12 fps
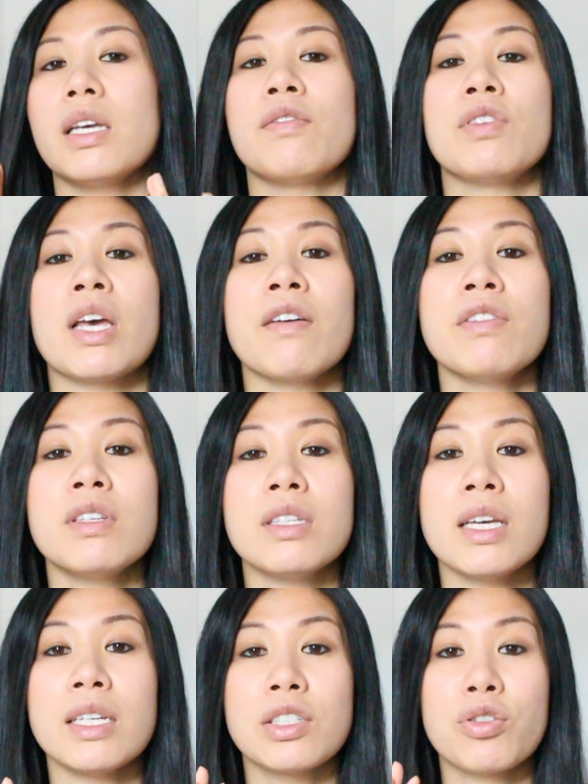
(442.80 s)
If you
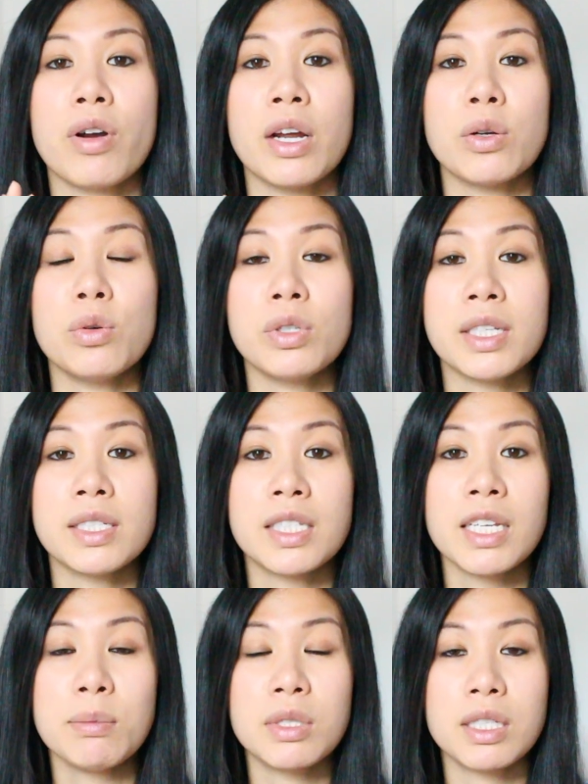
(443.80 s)
haven't yet tried all
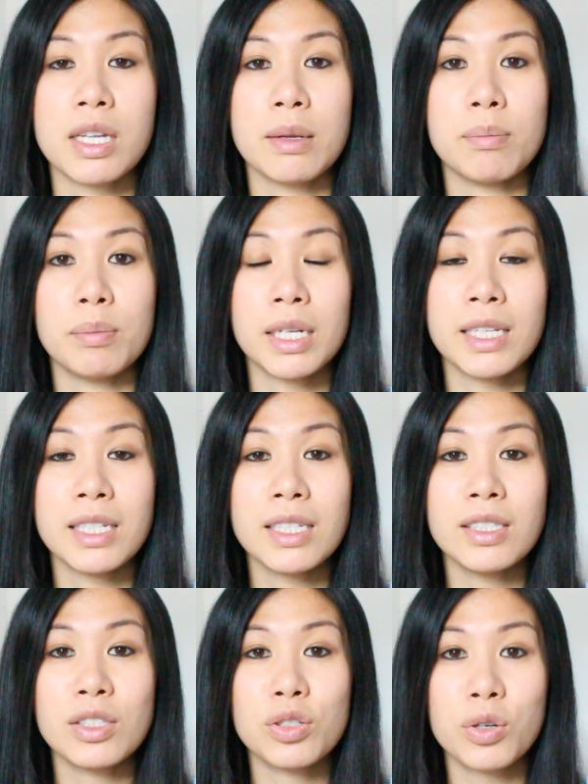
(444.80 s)
these tips, then
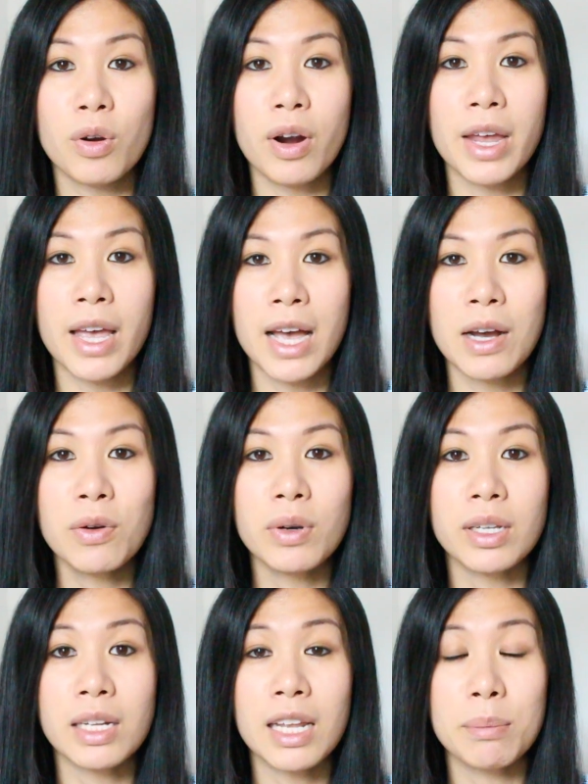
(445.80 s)
please try it
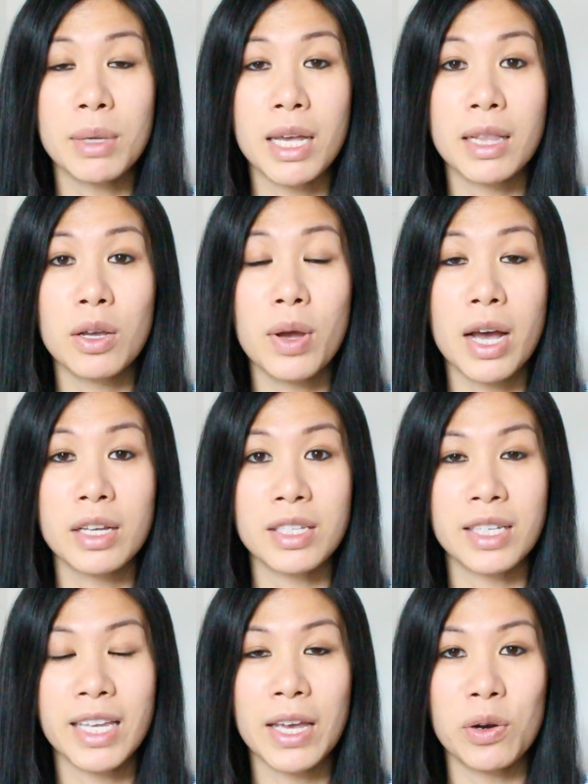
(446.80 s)
out and let me know how
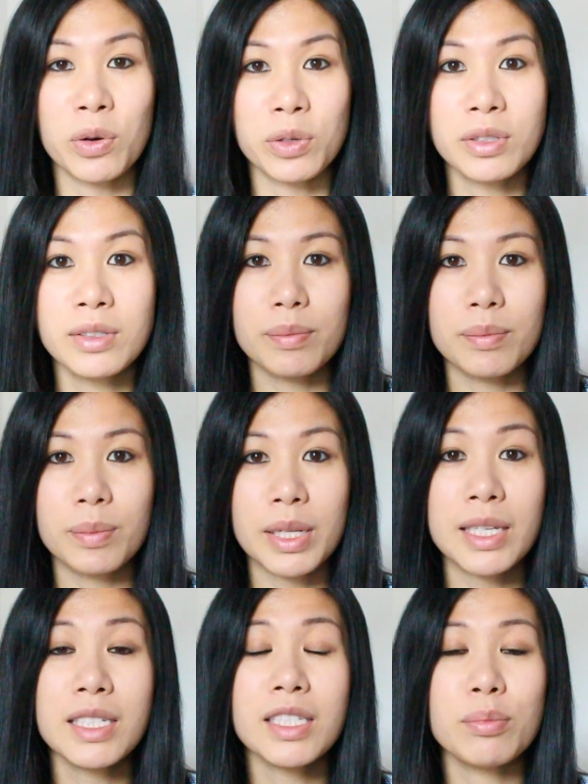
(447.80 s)
you get on.
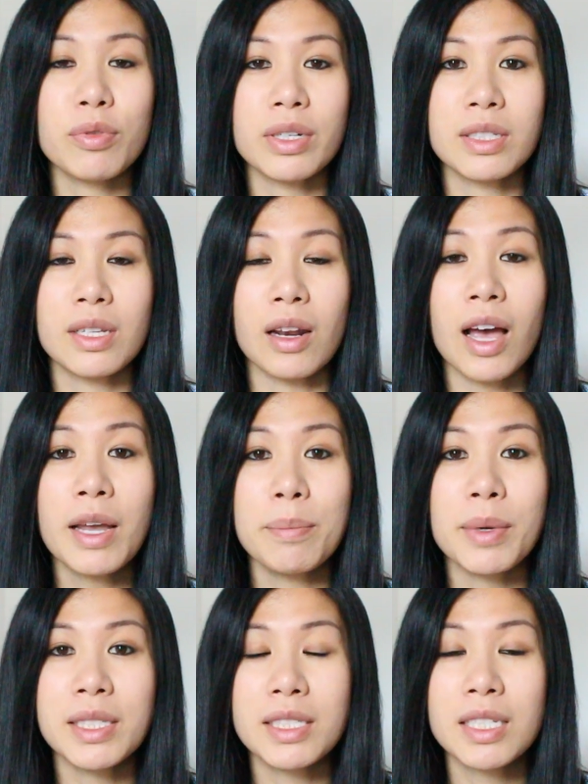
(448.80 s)
Please press the
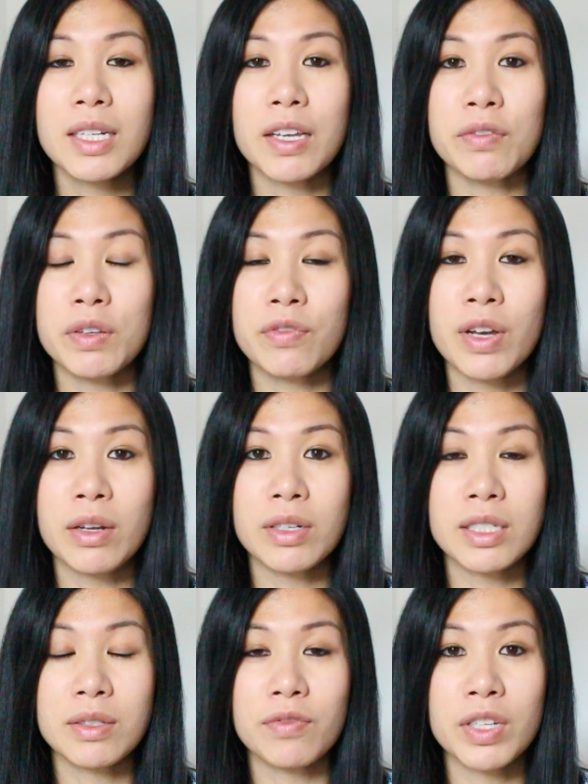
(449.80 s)
like button if you
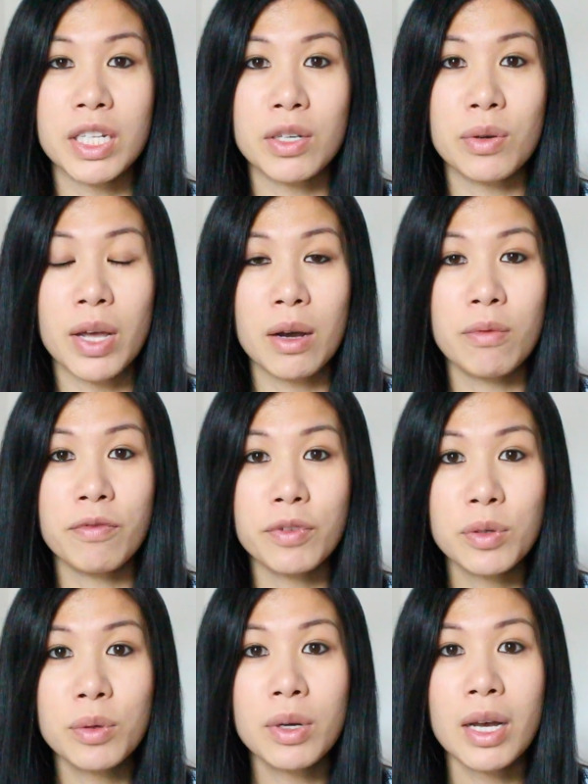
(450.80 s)
found this video
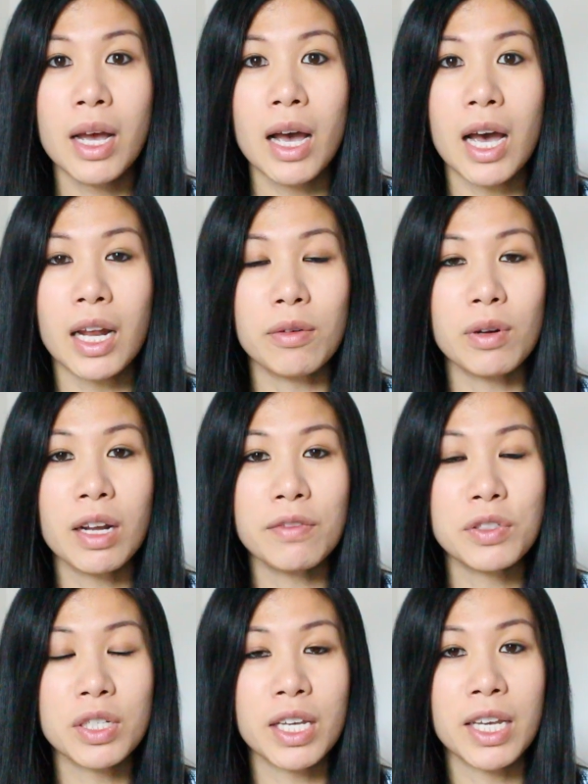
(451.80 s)
helpful, and I would
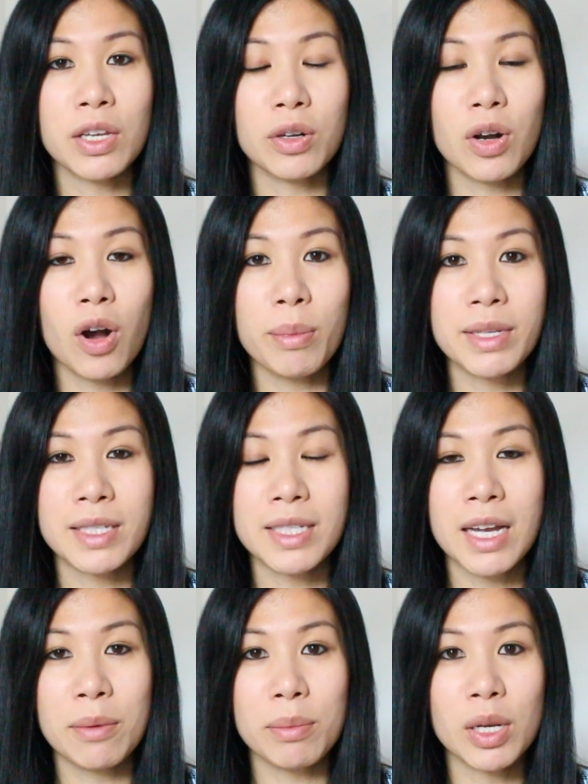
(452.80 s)
love to hear your comments
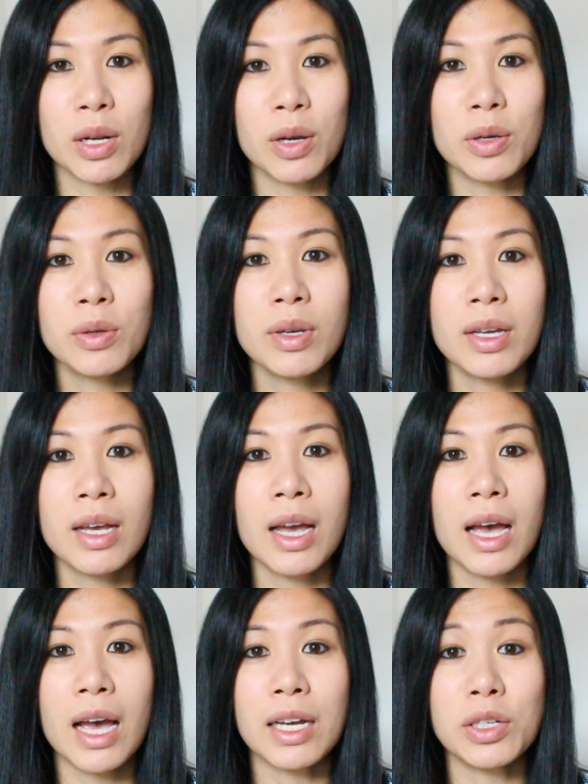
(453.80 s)
down below.
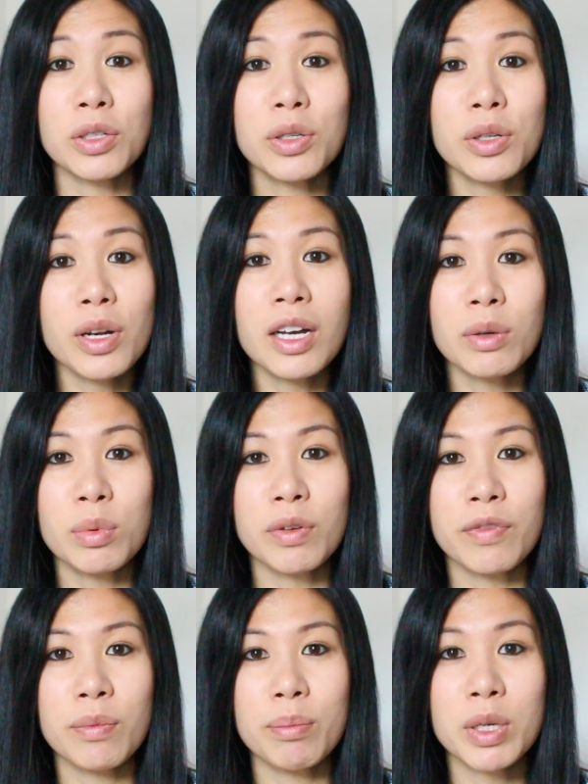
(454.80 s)
And good luck
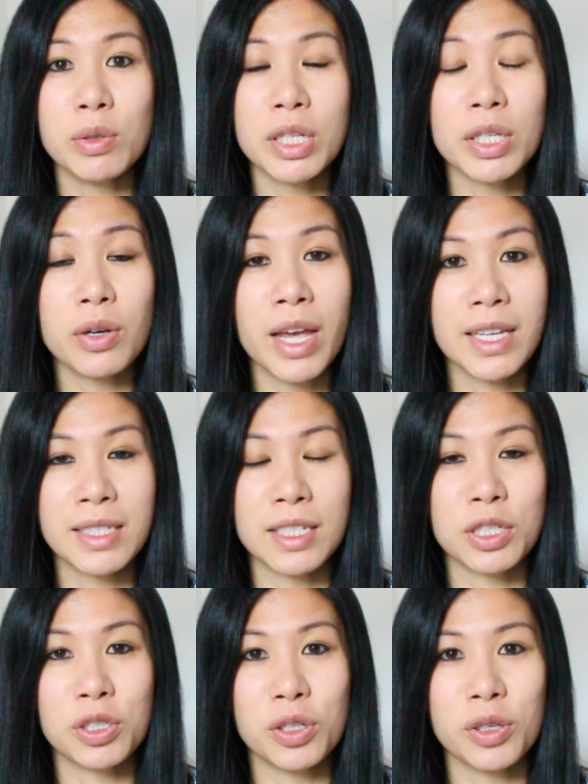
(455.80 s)
with building your
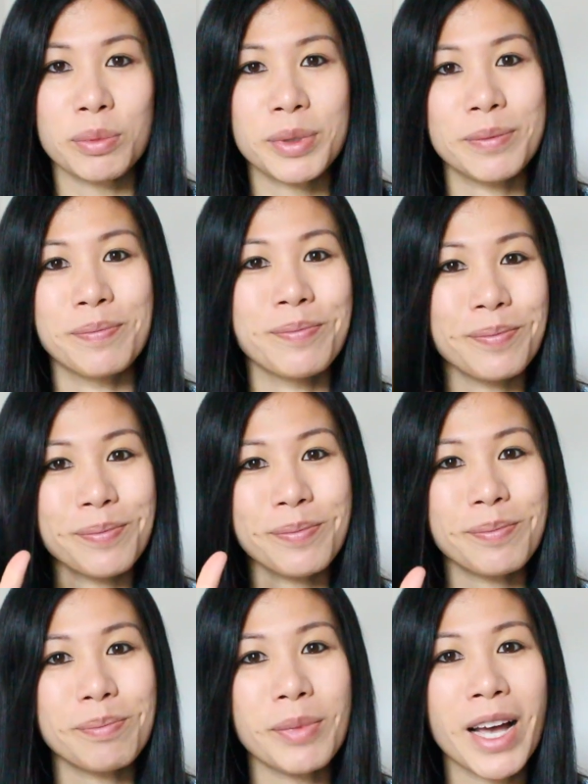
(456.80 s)
Etsy shop.
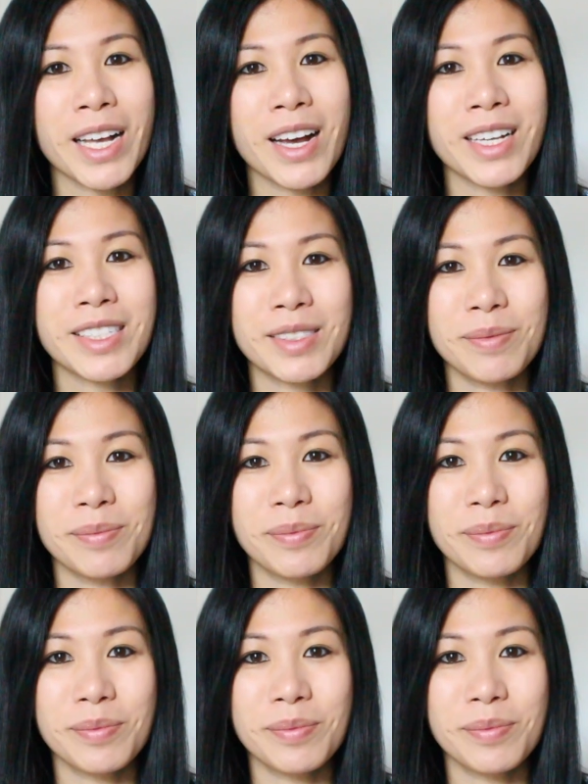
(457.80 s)
Bye guys.